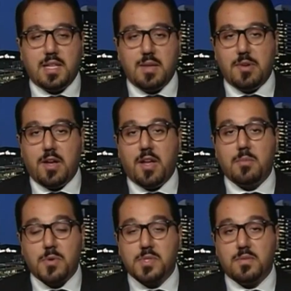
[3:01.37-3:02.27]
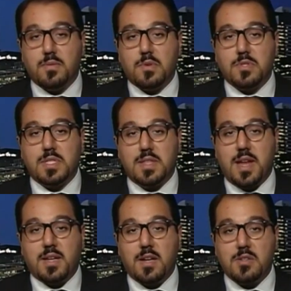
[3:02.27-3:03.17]
Lebanon, most unfortunately,
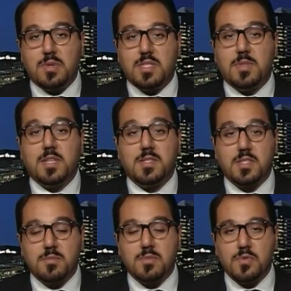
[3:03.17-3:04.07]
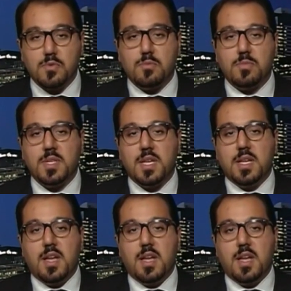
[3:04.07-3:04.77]
that country is being subsumed